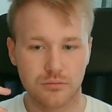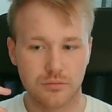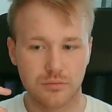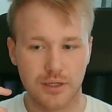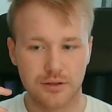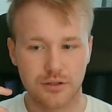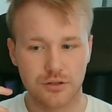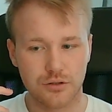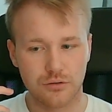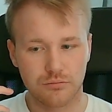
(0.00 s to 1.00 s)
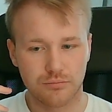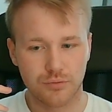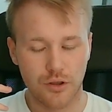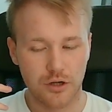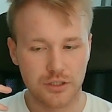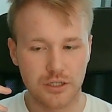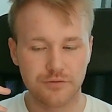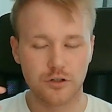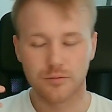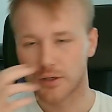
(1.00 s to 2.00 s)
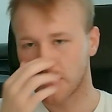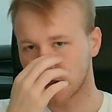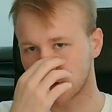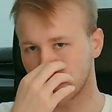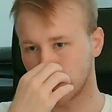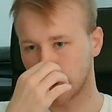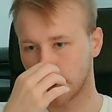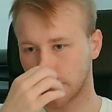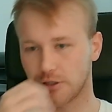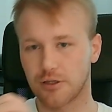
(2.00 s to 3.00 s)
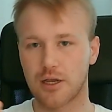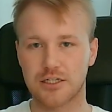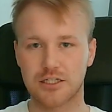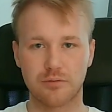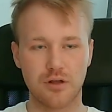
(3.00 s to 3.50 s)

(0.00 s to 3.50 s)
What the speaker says: get this product delivered, because the customer thinks